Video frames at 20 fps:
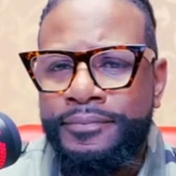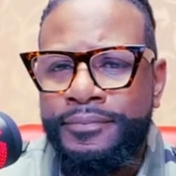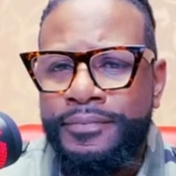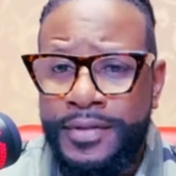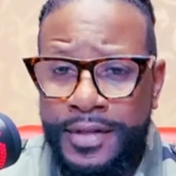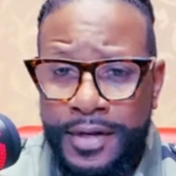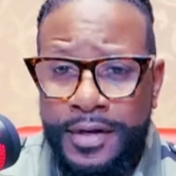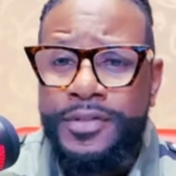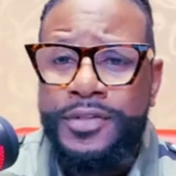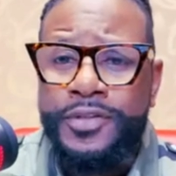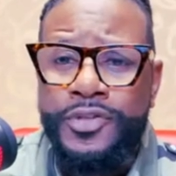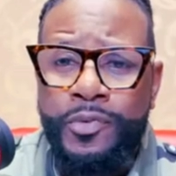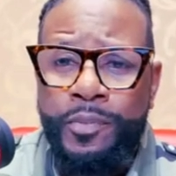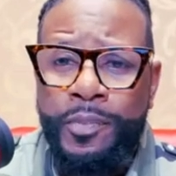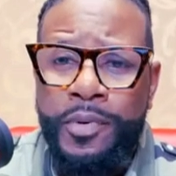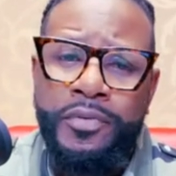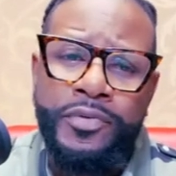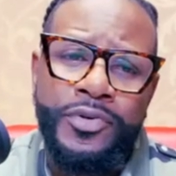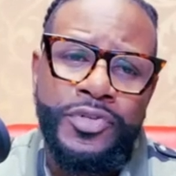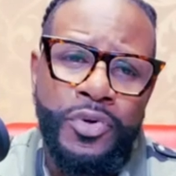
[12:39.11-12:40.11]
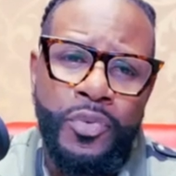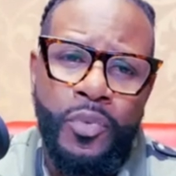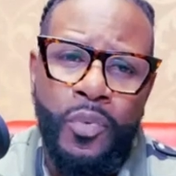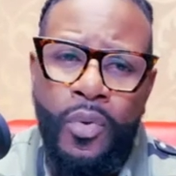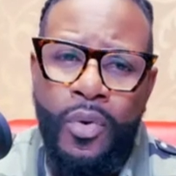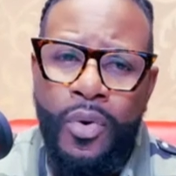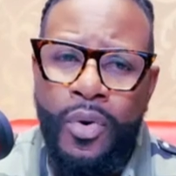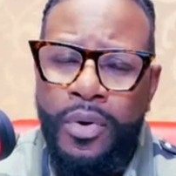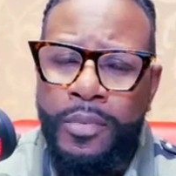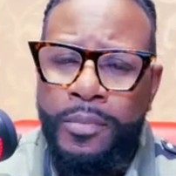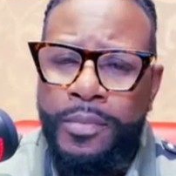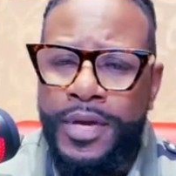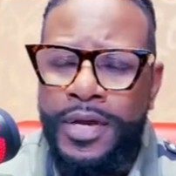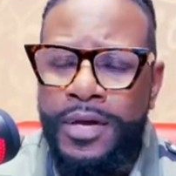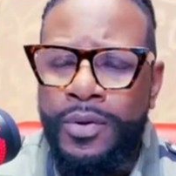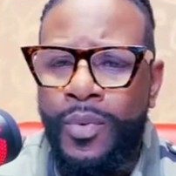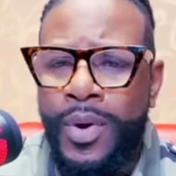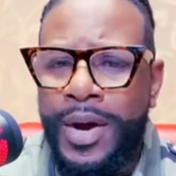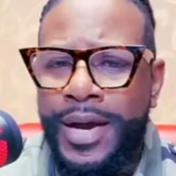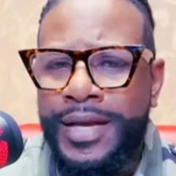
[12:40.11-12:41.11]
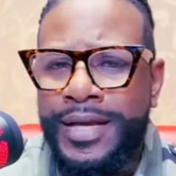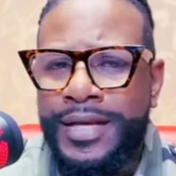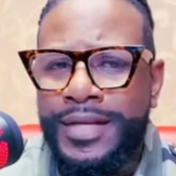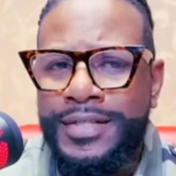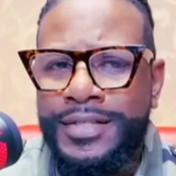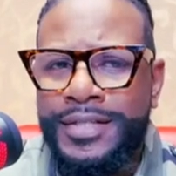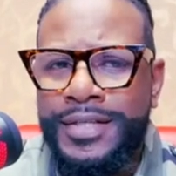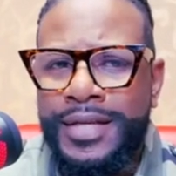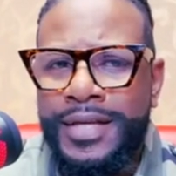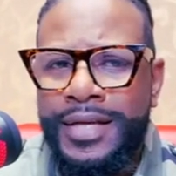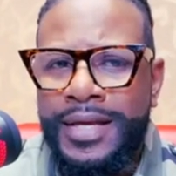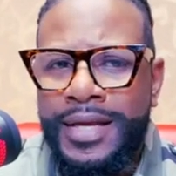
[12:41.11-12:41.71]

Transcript: There's a spiritual war being waged,